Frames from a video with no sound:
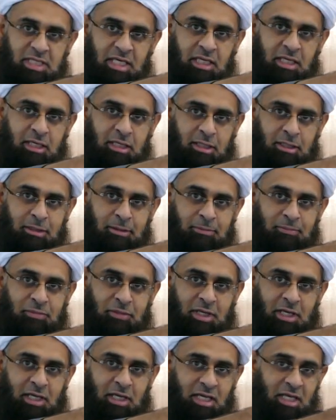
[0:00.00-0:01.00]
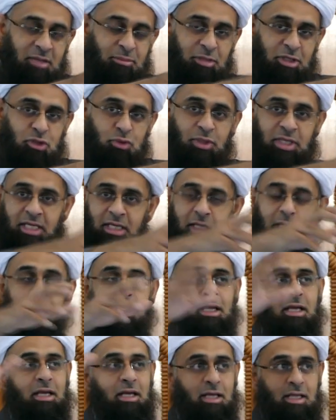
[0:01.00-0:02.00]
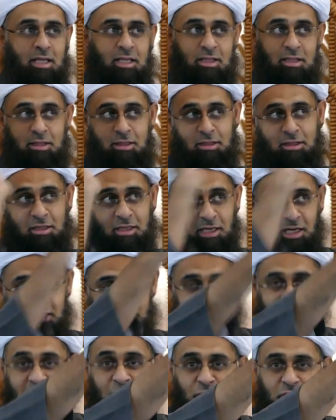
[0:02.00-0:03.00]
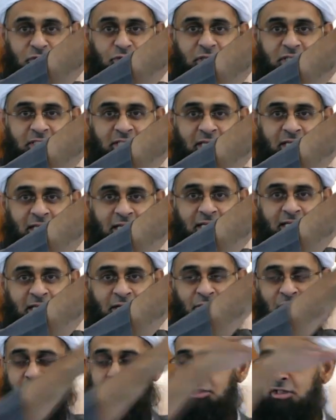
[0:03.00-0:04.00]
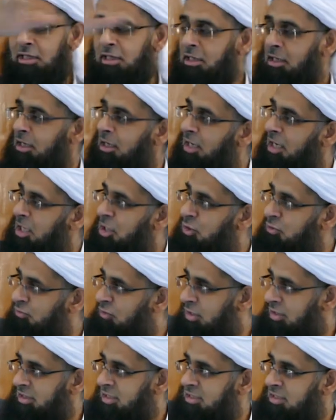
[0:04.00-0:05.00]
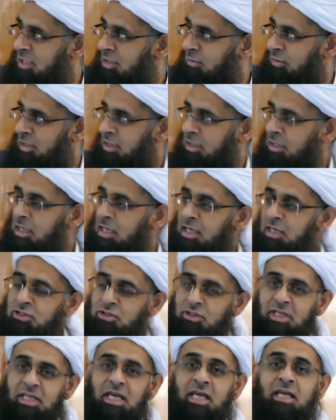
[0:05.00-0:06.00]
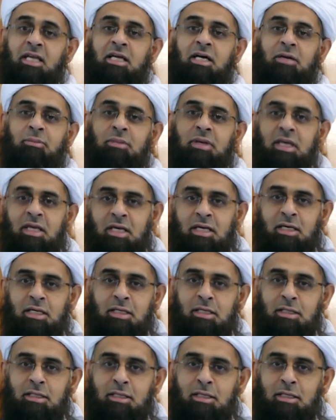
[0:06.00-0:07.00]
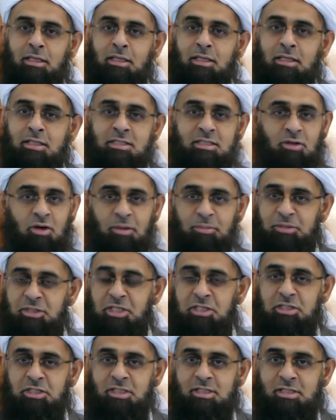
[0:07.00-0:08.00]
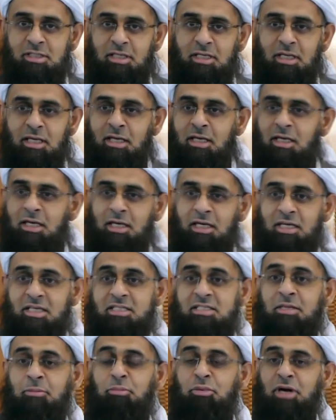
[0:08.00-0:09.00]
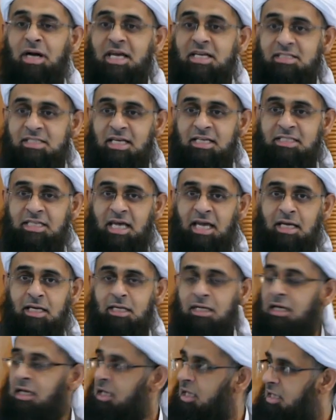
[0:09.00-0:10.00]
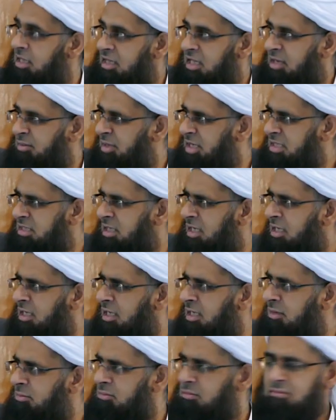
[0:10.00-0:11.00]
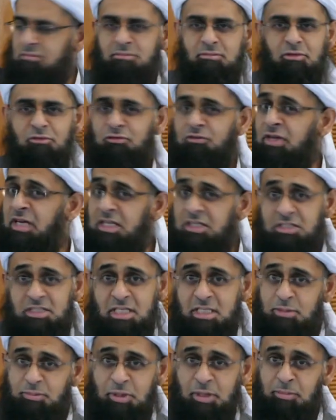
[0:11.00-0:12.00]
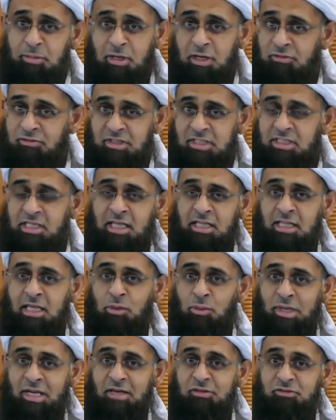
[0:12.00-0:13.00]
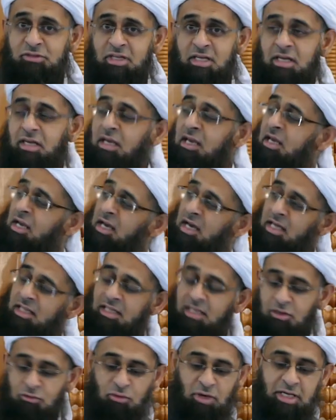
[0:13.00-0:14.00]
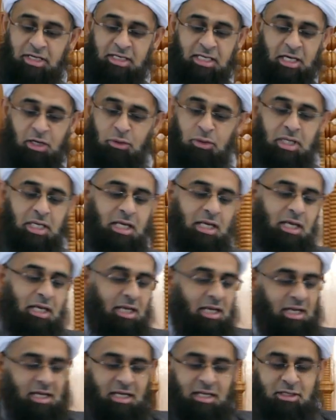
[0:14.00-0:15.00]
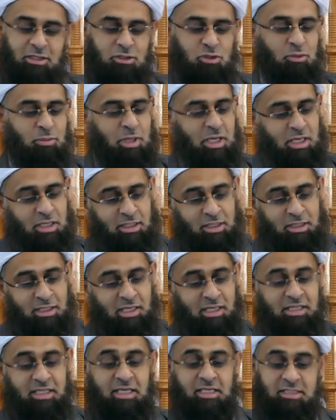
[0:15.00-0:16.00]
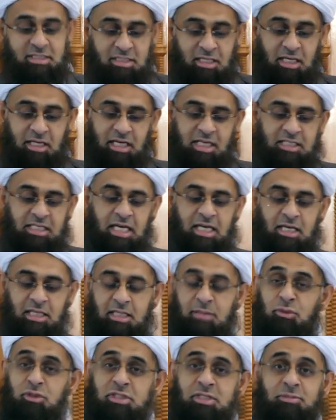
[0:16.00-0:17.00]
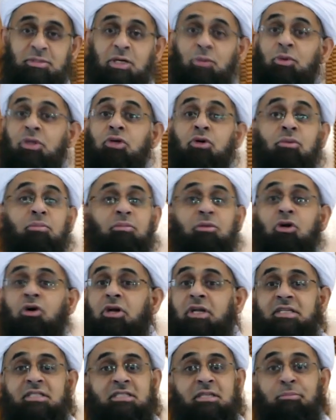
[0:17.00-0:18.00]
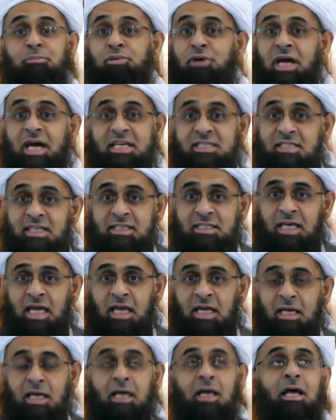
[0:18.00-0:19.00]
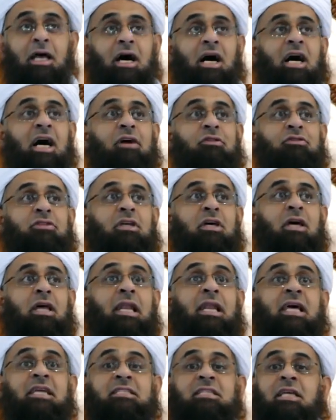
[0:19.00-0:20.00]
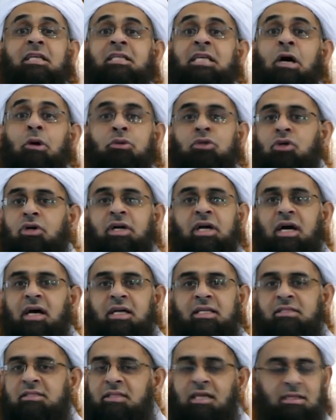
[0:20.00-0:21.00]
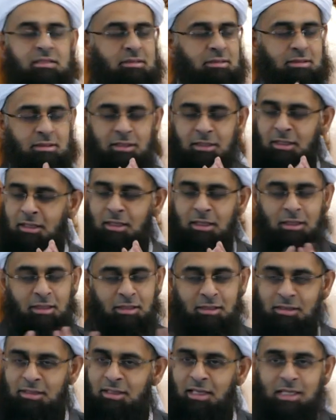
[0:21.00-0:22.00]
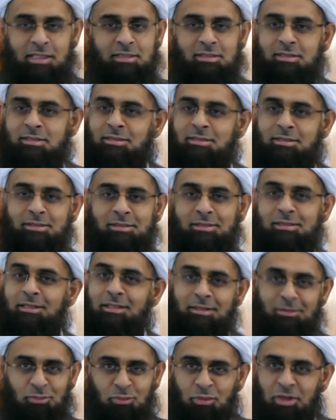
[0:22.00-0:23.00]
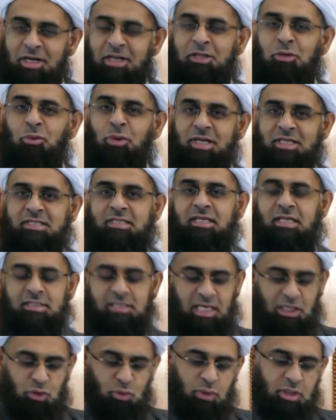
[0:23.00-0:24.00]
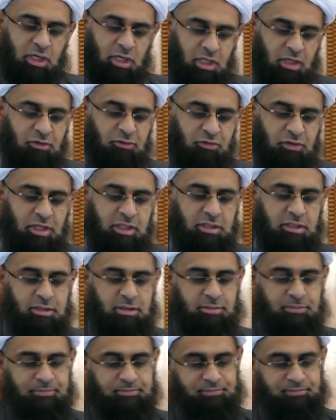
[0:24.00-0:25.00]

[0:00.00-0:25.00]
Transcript: are here in between and the others are retreating in that direction and you've got this area. So they come here surreptitiously in a surprise attack. They basically finish these people off, the 10 that were left there, and they run down and subhanAllah, they start attacking the Muslims. And when you've got a surprise attack after letting down your guards, that's one of the worst things that you can confront.